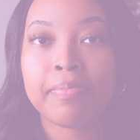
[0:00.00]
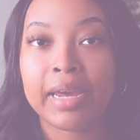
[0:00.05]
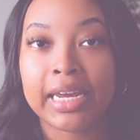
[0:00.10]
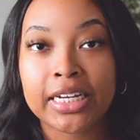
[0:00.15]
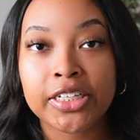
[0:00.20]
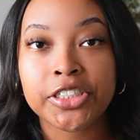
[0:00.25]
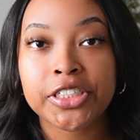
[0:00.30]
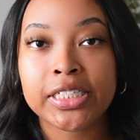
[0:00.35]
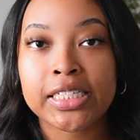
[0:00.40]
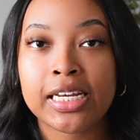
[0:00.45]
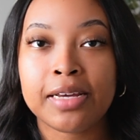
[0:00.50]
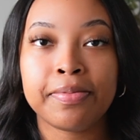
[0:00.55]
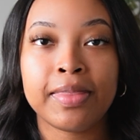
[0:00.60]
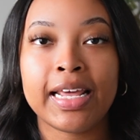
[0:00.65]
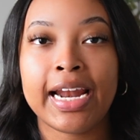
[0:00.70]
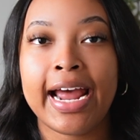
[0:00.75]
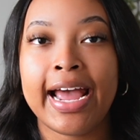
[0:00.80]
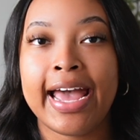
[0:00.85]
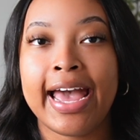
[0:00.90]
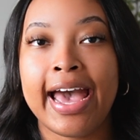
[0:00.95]
major tip
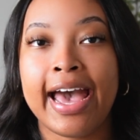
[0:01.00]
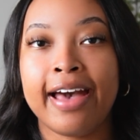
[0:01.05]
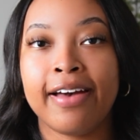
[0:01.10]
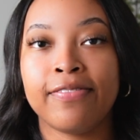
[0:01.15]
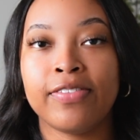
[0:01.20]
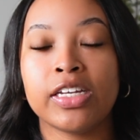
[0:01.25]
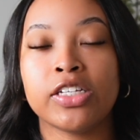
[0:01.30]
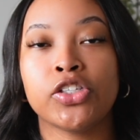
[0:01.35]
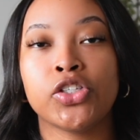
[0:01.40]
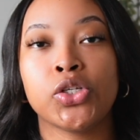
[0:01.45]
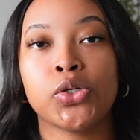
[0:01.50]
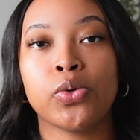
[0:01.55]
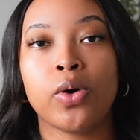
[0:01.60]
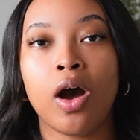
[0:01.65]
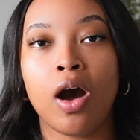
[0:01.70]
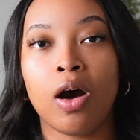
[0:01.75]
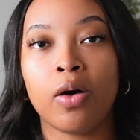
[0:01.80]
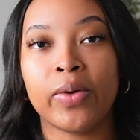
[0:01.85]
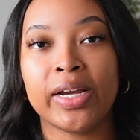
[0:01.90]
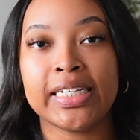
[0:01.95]
that I have is to
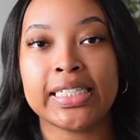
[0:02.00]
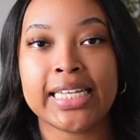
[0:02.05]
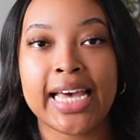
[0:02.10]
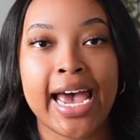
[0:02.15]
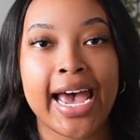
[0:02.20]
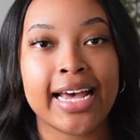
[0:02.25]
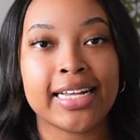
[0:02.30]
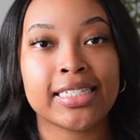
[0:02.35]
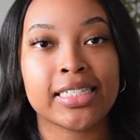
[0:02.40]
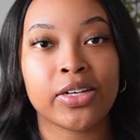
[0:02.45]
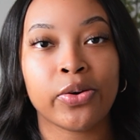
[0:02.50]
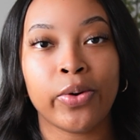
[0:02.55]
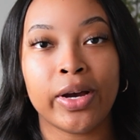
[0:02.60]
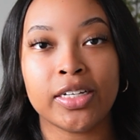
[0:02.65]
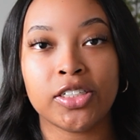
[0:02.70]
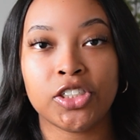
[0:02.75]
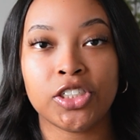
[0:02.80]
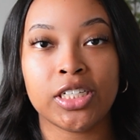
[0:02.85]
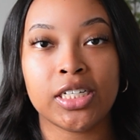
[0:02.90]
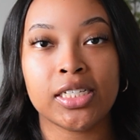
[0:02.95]
always ask
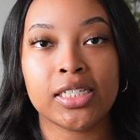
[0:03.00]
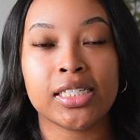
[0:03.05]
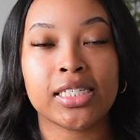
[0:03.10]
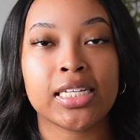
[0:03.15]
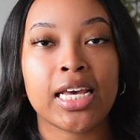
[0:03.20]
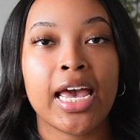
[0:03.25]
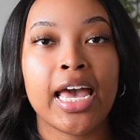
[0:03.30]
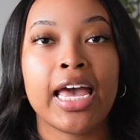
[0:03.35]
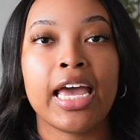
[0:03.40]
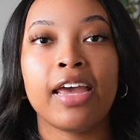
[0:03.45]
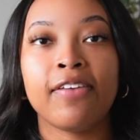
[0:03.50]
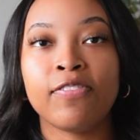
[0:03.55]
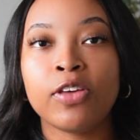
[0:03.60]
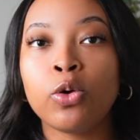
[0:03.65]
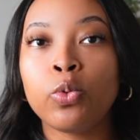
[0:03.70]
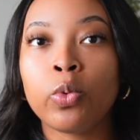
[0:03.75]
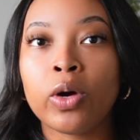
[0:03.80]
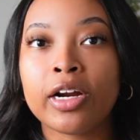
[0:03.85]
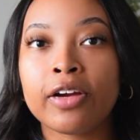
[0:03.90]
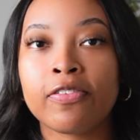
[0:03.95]
questions. If
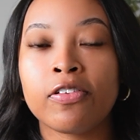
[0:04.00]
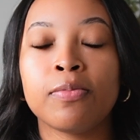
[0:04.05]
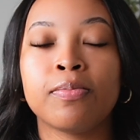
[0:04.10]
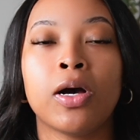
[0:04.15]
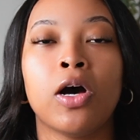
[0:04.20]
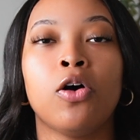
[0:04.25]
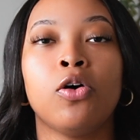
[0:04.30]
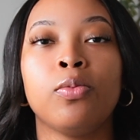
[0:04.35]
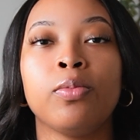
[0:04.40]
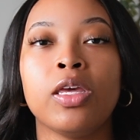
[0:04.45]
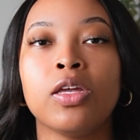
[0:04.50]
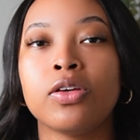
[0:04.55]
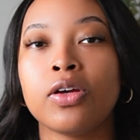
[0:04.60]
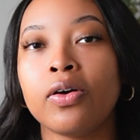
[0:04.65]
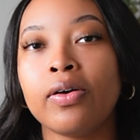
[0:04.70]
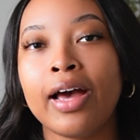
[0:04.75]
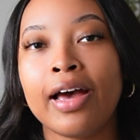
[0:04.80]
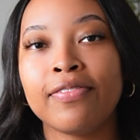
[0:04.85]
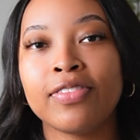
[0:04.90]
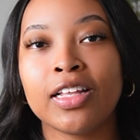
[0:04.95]
you work from home, you
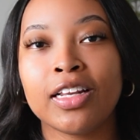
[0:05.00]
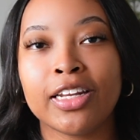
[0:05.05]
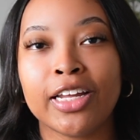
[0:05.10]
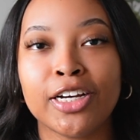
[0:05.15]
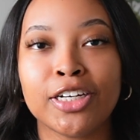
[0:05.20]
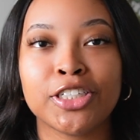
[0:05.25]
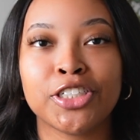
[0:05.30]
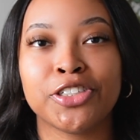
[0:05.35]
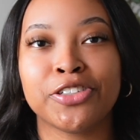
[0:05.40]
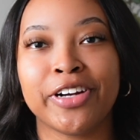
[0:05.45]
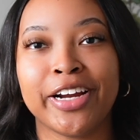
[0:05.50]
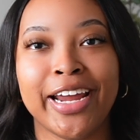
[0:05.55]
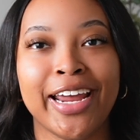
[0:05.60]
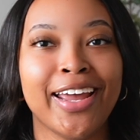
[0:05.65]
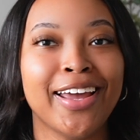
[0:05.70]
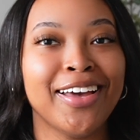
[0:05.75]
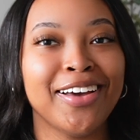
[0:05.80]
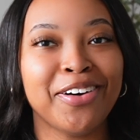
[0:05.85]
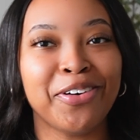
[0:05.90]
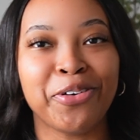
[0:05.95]
don't have the
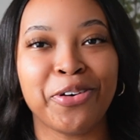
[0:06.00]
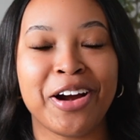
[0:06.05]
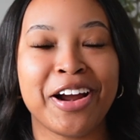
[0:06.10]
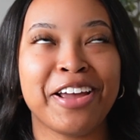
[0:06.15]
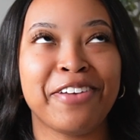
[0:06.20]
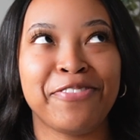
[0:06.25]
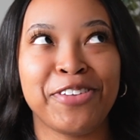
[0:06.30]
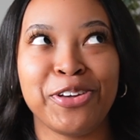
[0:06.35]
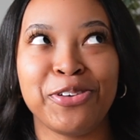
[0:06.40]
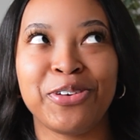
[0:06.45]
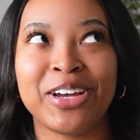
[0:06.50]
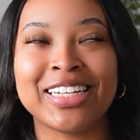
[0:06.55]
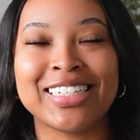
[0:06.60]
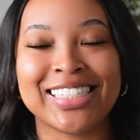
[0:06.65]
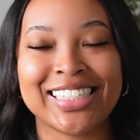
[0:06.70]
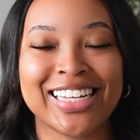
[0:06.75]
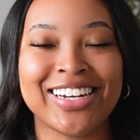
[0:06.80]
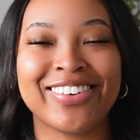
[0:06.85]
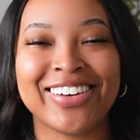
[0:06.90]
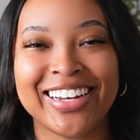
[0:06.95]
luxury, or if you
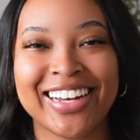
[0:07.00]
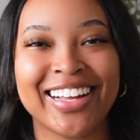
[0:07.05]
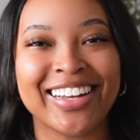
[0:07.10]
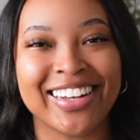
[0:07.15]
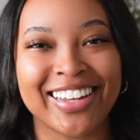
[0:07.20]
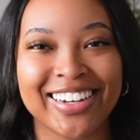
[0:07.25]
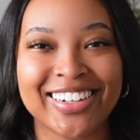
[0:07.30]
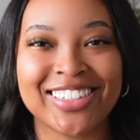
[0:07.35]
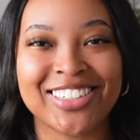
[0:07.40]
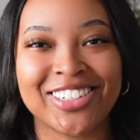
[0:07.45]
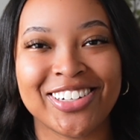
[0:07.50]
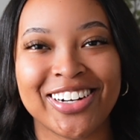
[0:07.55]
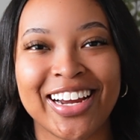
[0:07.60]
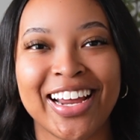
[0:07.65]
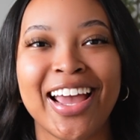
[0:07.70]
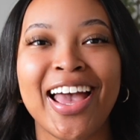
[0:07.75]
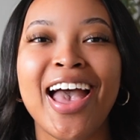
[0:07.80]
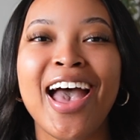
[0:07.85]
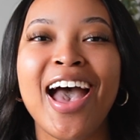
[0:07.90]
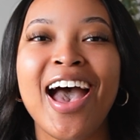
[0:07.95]
consider it a
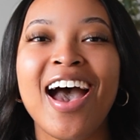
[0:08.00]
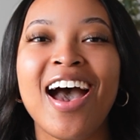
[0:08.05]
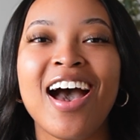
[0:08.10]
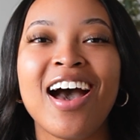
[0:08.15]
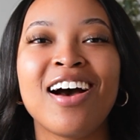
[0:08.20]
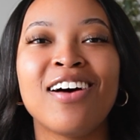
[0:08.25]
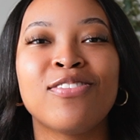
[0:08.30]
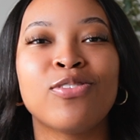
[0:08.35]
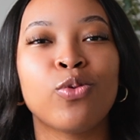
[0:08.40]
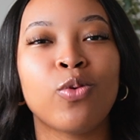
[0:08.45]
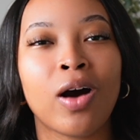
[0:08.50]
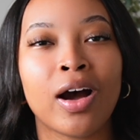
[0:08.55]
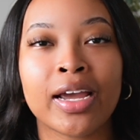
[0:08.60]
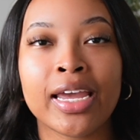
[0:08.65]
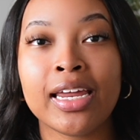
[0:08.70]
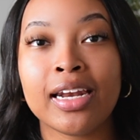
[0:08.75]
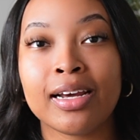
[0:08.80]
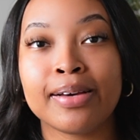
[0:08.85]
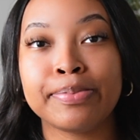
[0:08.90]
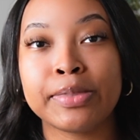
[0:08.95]
luxury, of
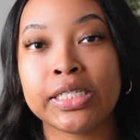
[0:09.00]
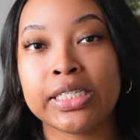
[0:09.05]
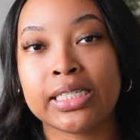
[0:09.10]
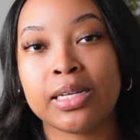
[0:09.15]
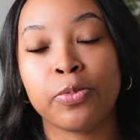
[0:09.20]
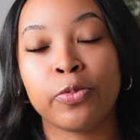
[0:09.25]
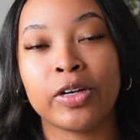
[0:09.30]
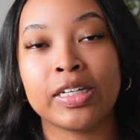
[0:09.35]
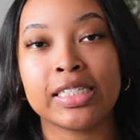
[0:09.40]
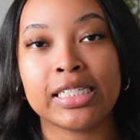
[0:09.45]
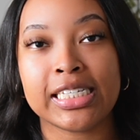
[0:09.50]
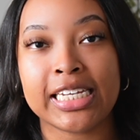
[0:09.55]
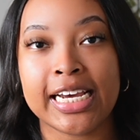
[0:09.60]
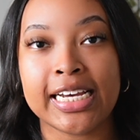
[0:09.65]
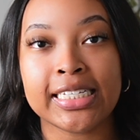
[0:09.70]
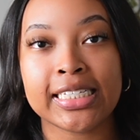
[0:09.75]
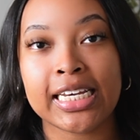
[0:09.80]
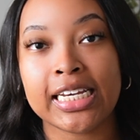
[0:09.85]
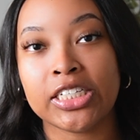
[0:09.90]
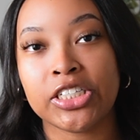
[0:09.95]
walking up to someone's
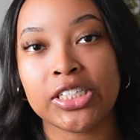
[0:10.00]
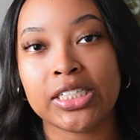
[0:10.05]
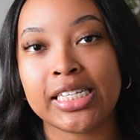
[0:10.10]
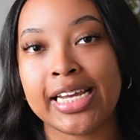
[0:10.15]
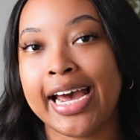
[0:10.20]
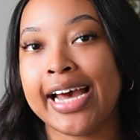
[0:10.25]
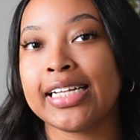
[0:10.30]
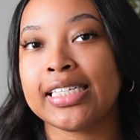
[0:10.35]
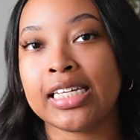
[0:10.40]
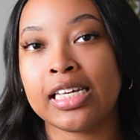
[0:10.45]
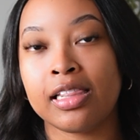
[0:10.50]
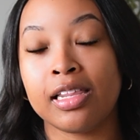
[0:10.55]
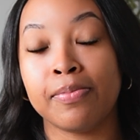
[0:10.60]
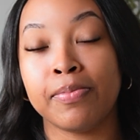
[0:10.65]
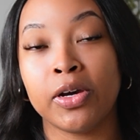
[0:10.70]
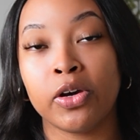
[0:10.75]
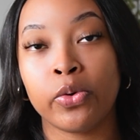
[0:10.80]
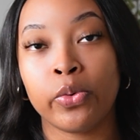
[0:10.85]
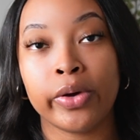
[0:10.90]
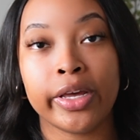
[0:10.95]
desk and just asking them
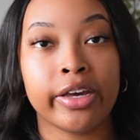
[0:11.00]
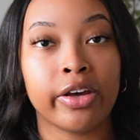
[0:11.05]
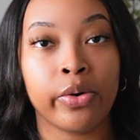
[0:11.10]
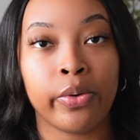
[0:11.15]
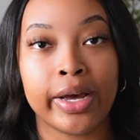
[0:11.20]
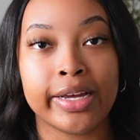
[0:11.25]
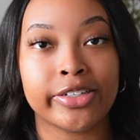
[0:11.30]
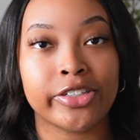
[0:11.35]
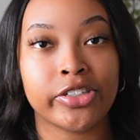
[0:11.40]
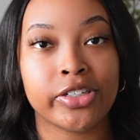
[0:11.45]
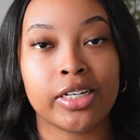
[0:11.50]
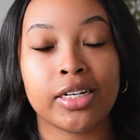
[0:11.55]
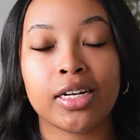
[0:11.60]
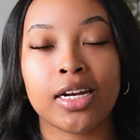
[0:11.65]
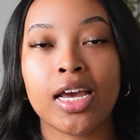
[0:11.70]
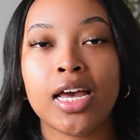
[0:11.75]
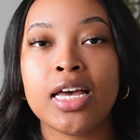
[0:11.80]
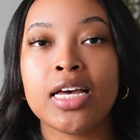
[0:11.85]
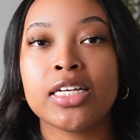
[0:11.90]
a quick question.